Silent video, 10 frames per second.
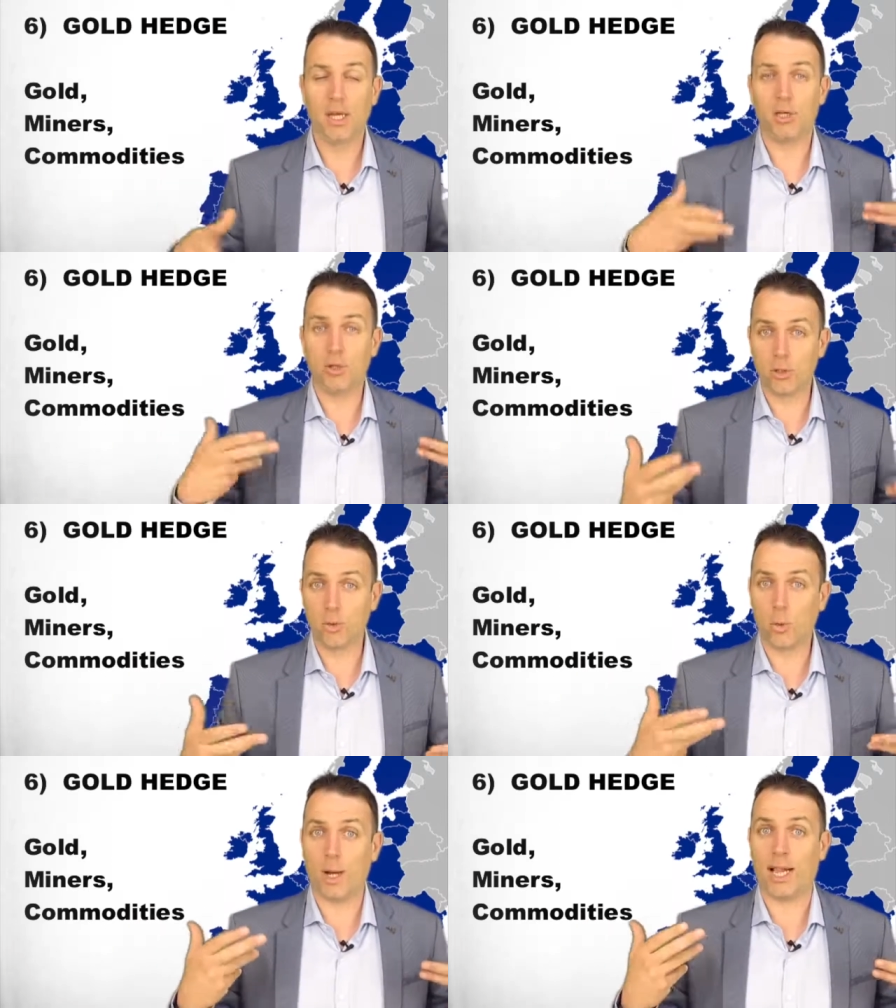you'll do
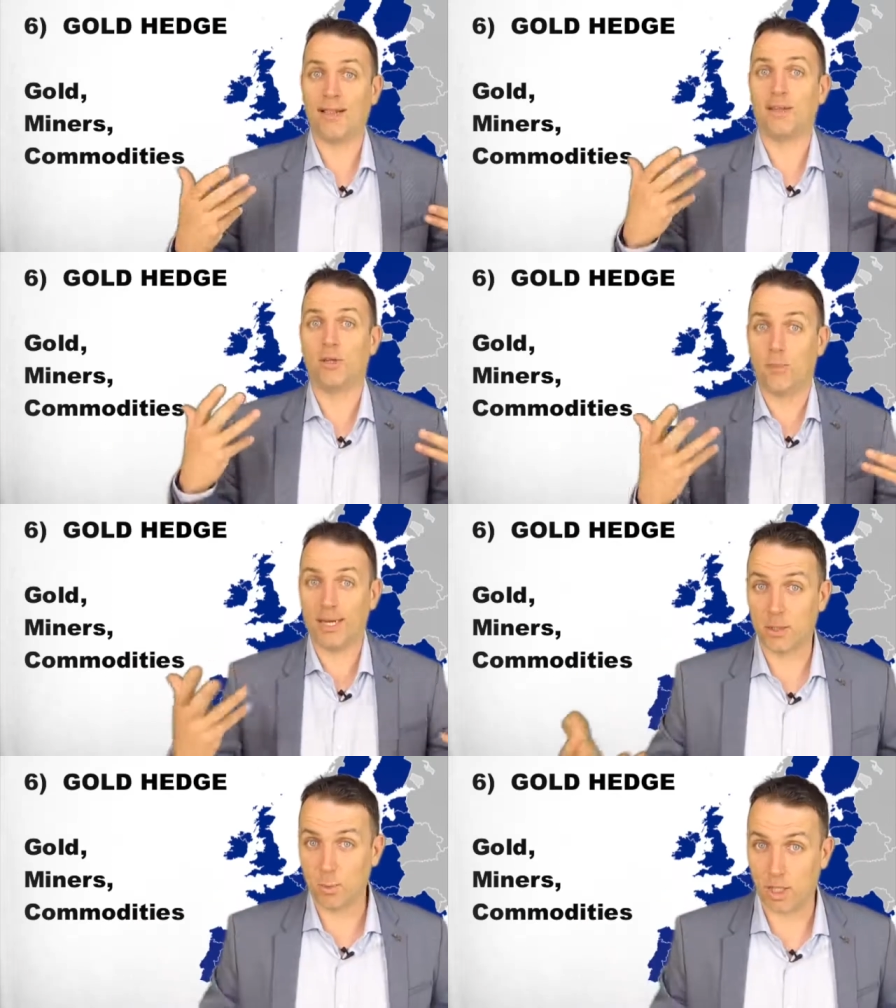well no
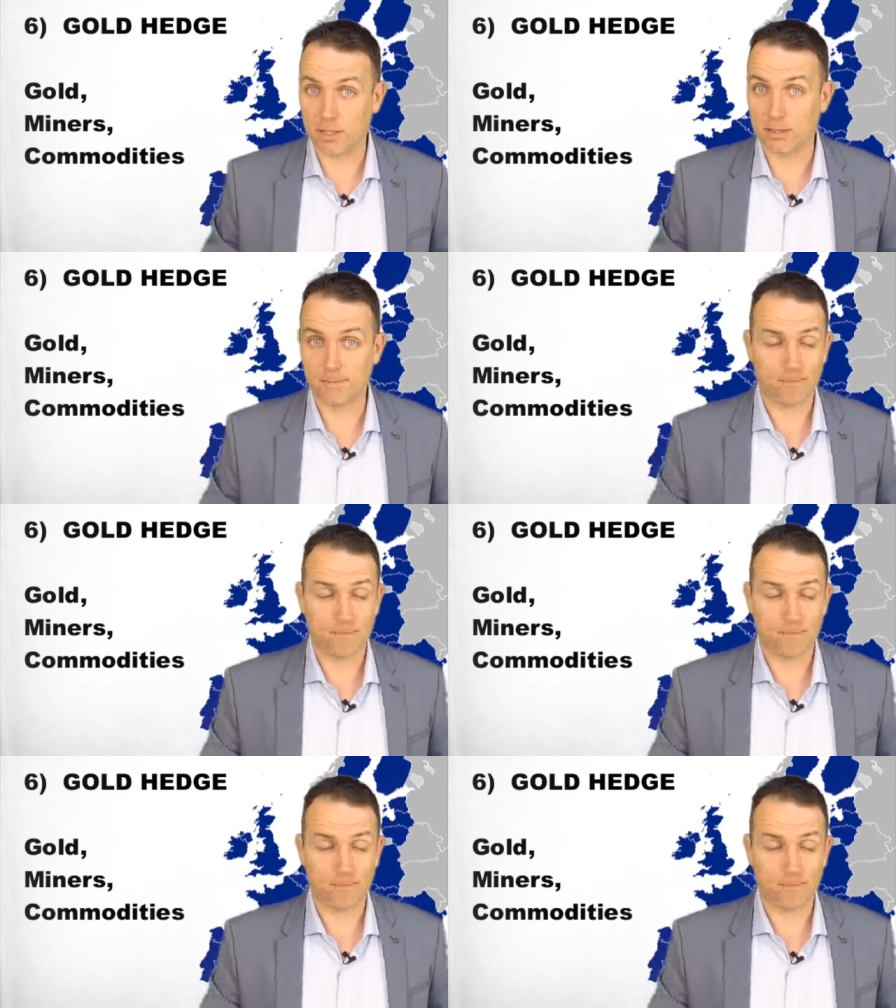matter what.